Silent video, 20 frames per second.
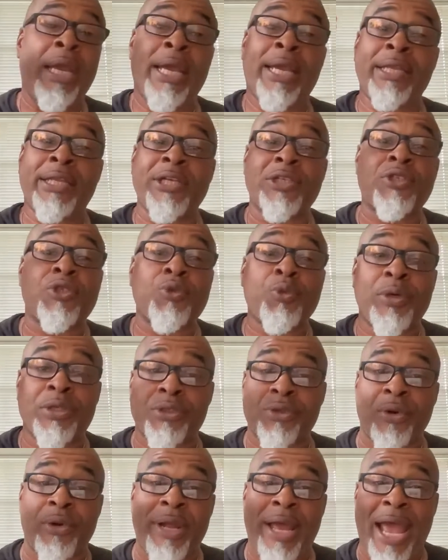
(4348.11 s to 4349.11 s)
And this is
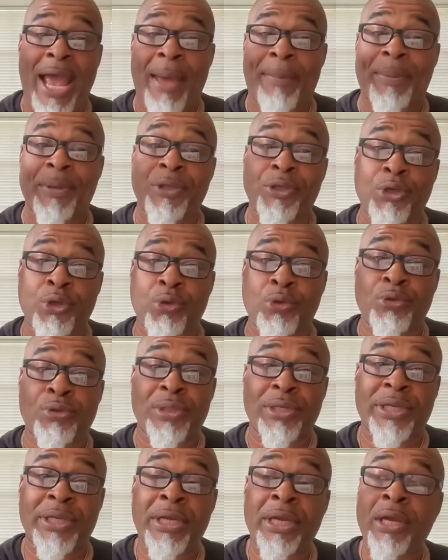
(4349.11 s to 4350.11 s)
what's going to happen
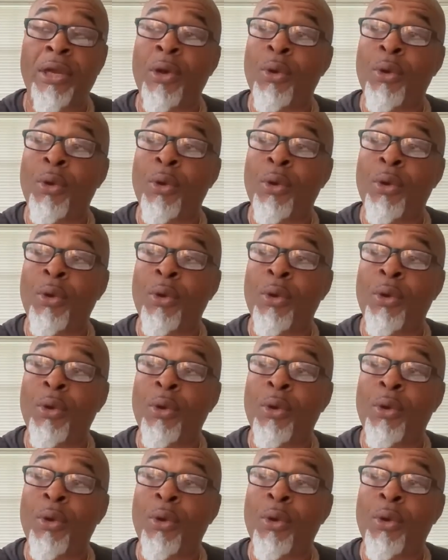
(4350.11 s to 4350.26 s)
usually.